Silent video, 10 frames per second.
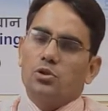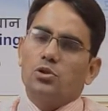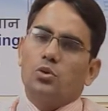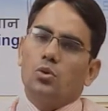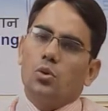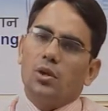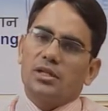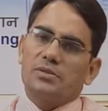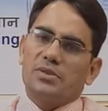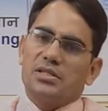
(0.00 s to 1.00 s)
So, all
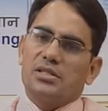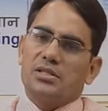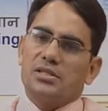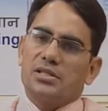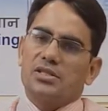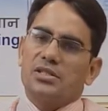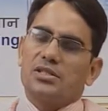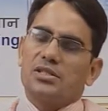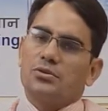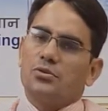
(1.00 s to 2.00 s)
expenses such as